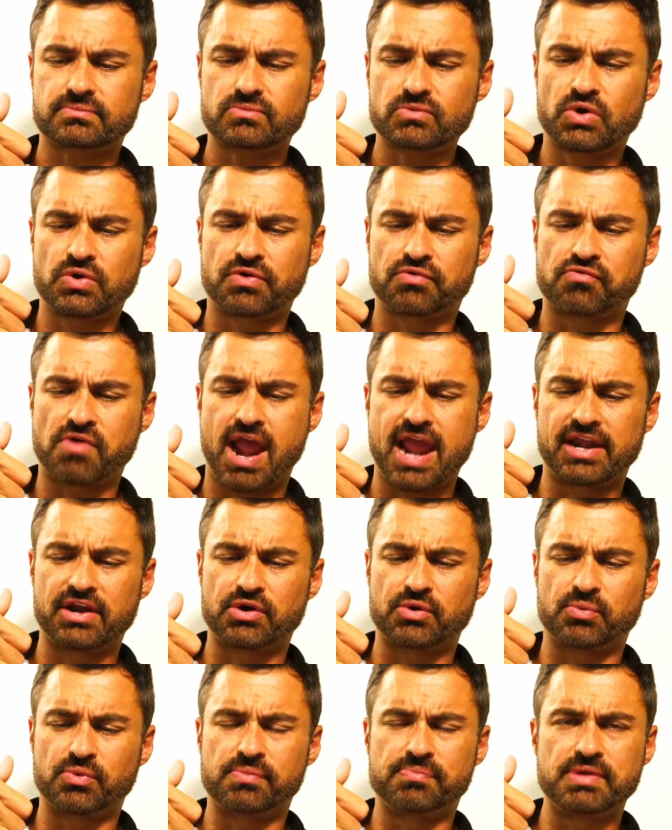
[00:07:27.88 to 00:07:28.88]
or the
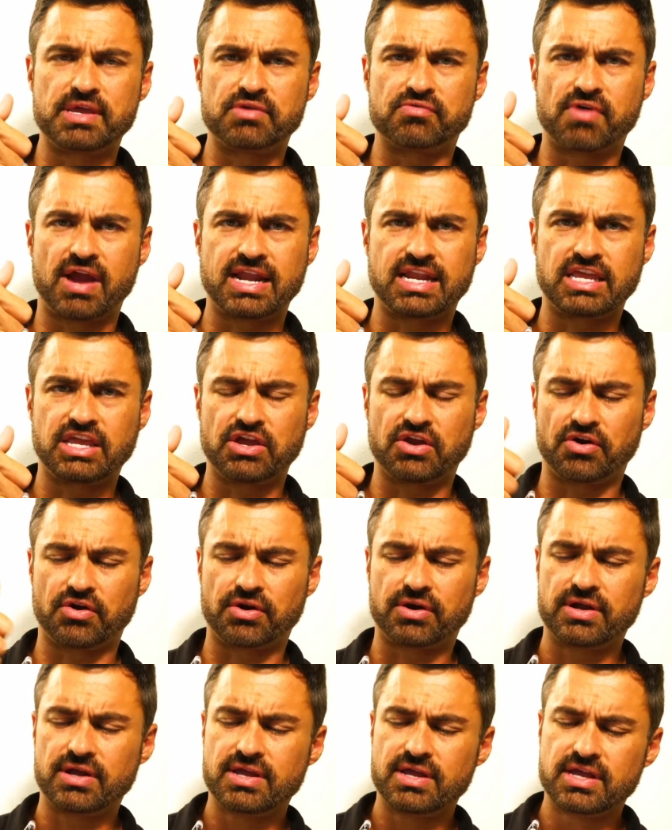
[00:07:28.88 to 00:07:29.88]
rider would be right
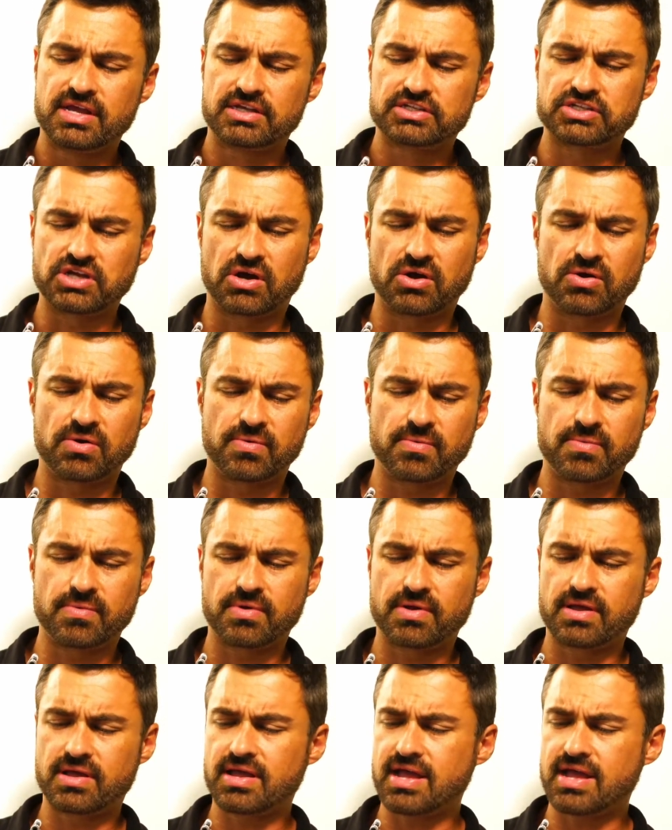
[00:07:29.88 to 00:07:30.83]
here. So